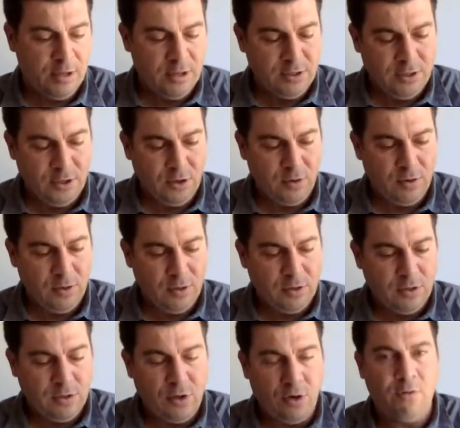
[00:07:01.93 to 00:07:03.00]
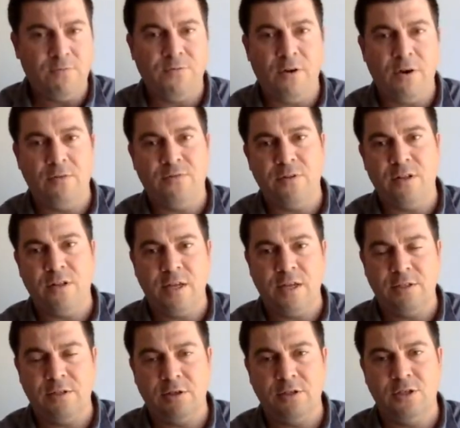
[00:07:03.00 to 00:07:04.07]
So don't fall for the things
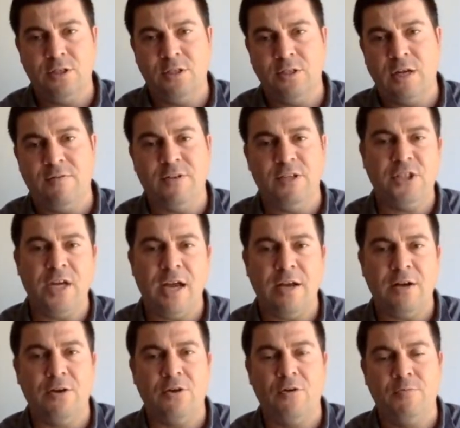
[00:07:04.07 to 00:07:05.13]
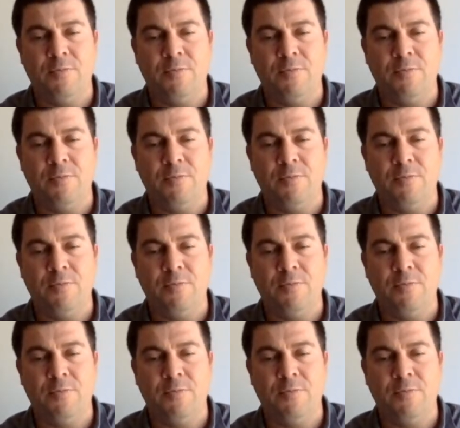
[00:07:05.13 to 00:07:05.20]
that are just of a shadow,